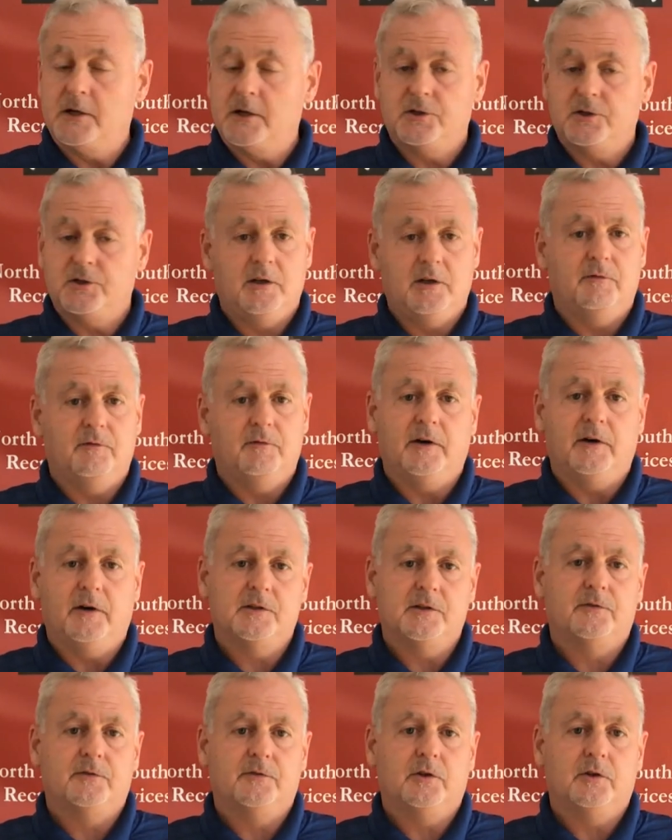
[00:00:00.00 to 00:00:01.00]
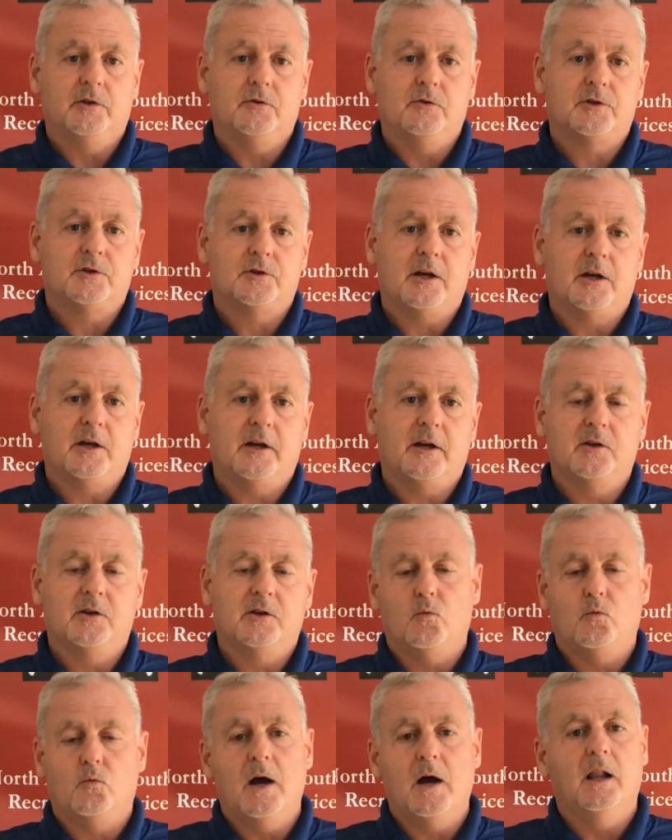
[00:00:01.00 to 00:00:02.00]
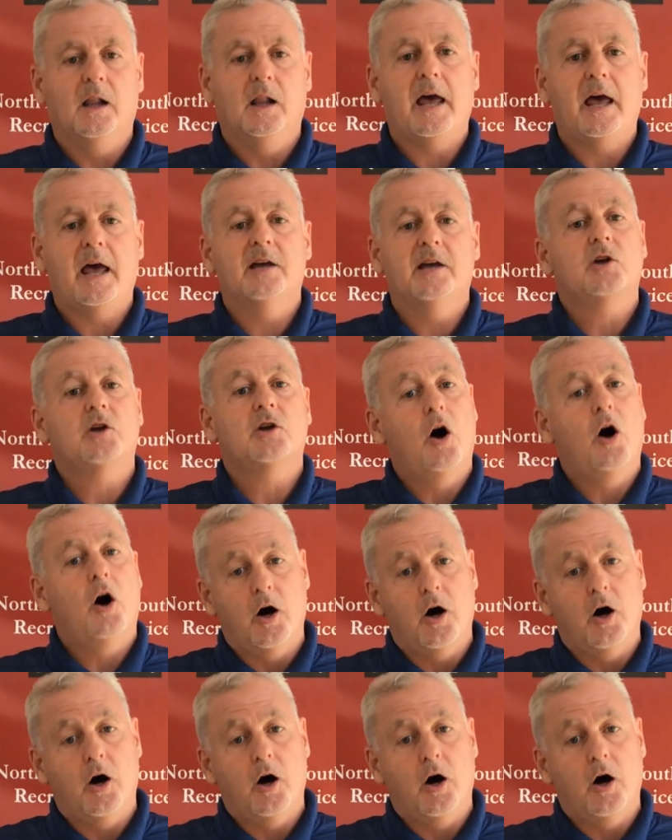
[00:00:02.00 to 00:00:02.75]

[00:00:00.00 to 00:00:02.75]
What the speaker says: much needed funds for the Youth Center, as well as